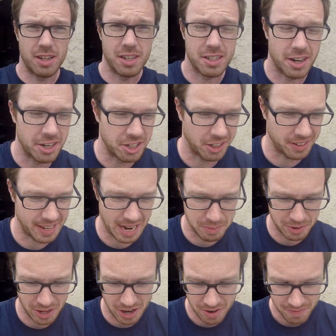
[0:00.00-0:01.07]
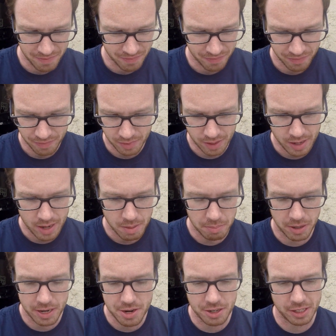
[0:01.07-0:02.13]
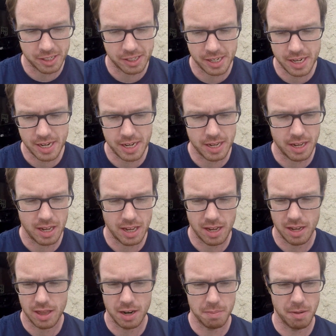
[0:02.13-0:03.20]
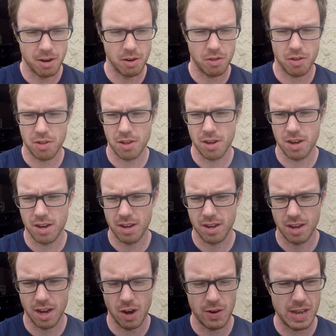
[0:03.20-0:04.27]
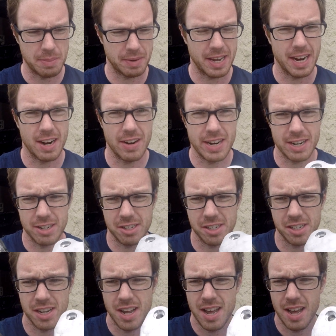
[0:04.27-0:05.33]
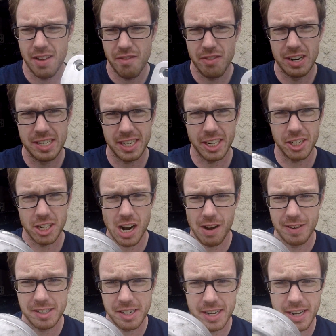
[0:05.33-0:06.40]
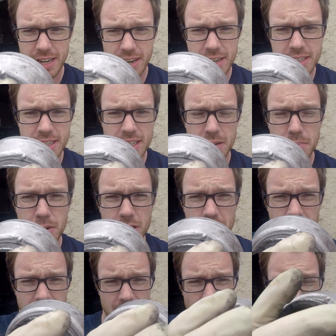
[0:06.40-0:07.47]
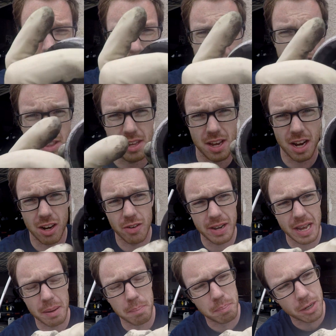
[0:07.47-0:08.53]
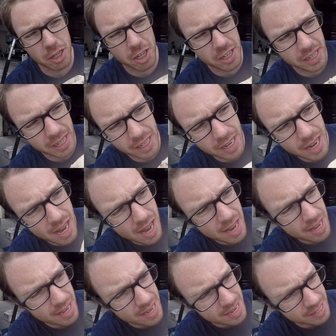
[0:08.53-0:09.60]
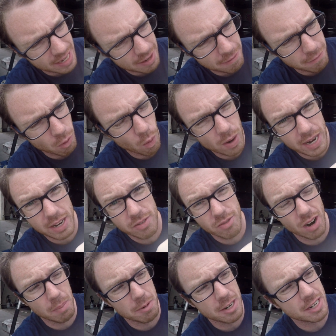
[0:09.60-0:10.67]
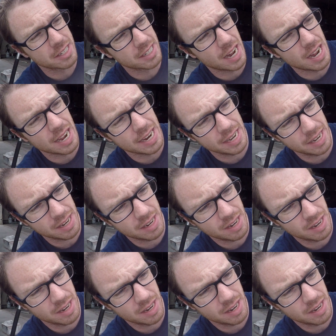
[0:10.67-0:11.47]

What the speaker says: Sorry, I shook the camera there. But you can see they're both OEM carriers. The distinction obviously here is in the bushing type. The OEM bushing is a voided rubber design.